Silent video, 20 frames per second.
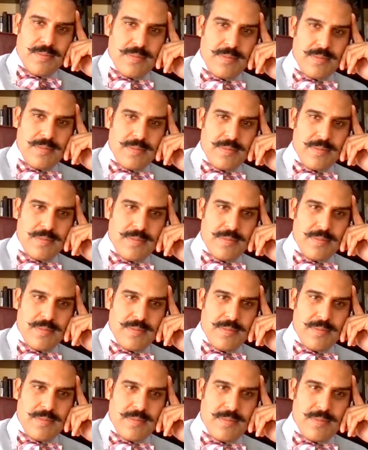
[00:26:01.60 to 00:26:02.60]

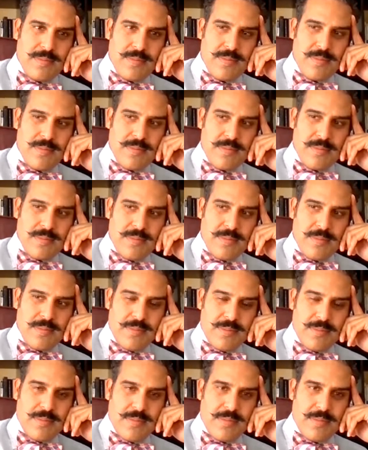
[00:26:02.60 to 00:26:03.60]

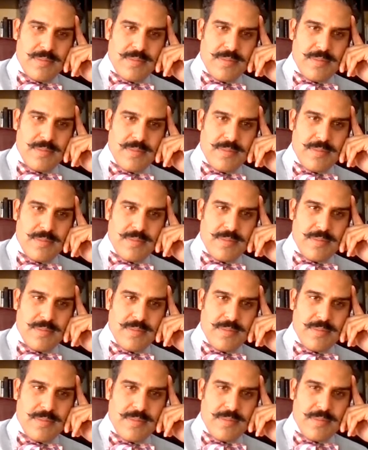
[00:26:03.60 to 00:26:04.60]

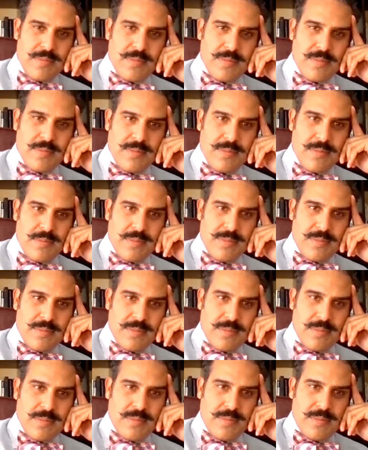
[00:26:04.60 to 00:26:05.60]

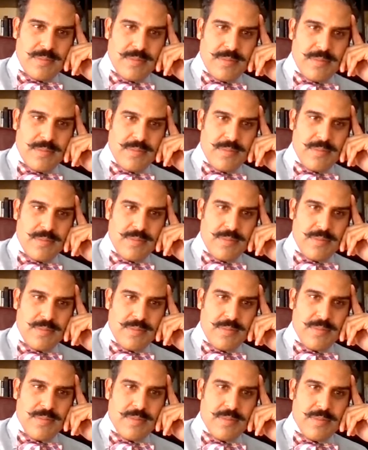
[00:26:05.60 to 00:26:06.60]

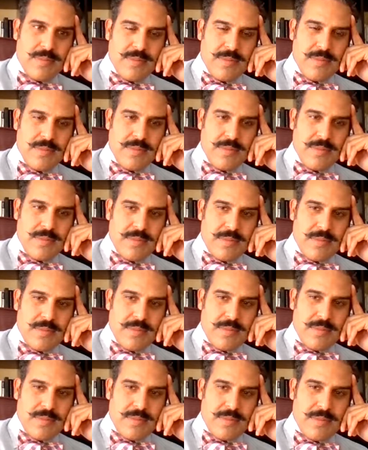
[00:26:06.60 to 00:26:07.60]

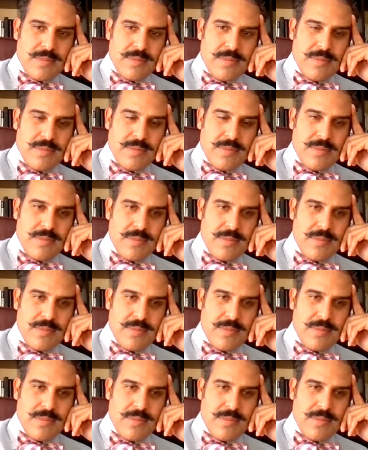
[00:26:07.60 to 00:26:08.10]
The person shown says nothing.